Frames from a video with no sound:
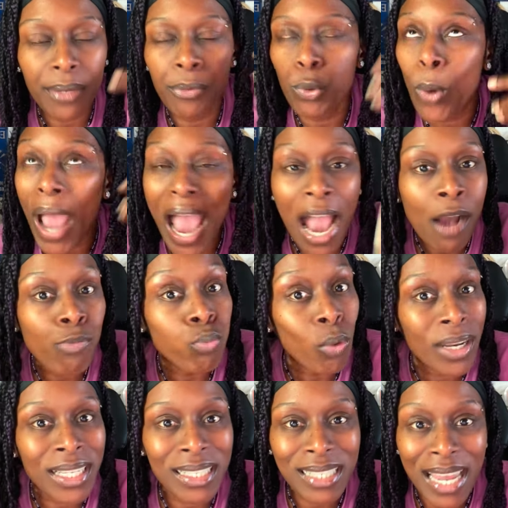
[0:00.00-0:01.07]
You have
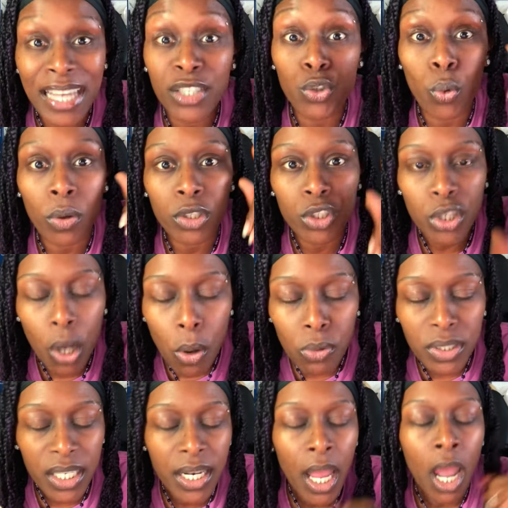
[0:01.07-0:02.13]
what it takes. You are
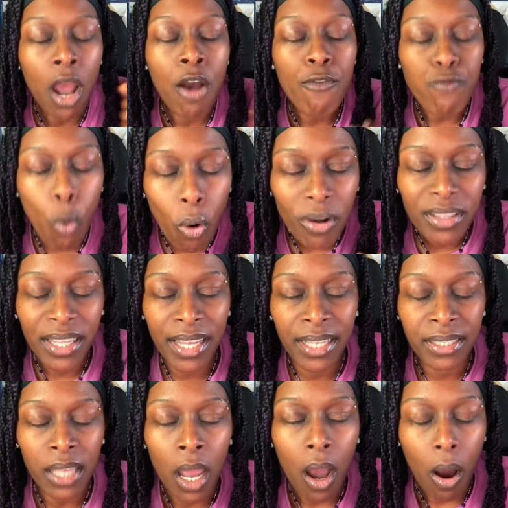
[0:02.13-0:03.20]
chosen for
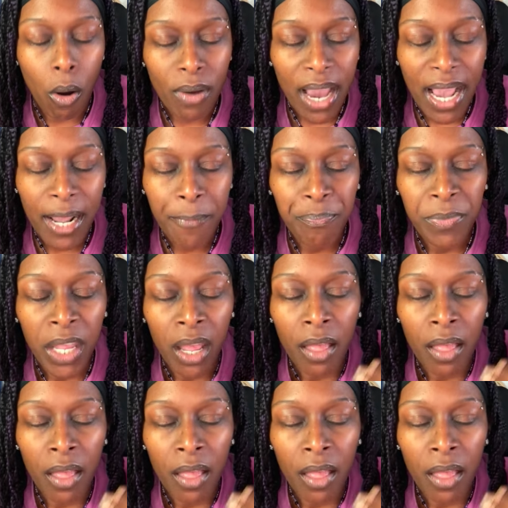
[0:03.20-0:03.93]
this. Okay.